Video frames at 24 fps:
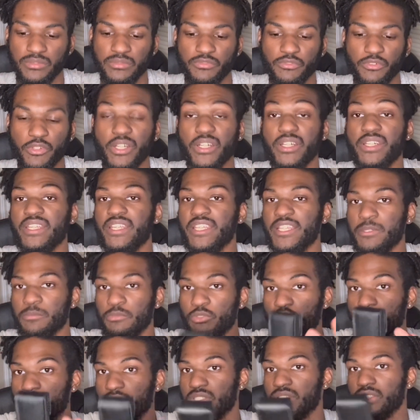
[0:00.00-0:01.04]
Friday I'm
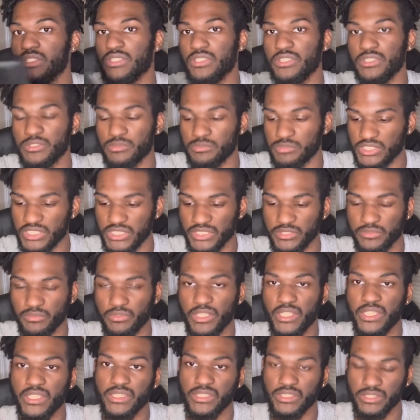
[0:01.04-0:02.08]
going to Six
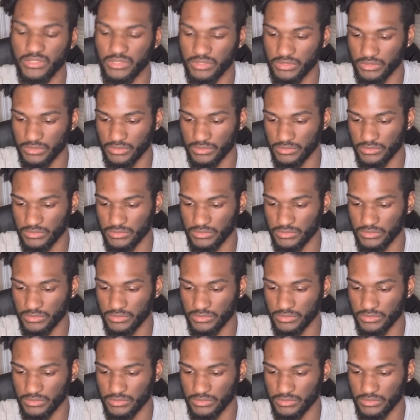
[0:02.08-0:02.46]
Flags.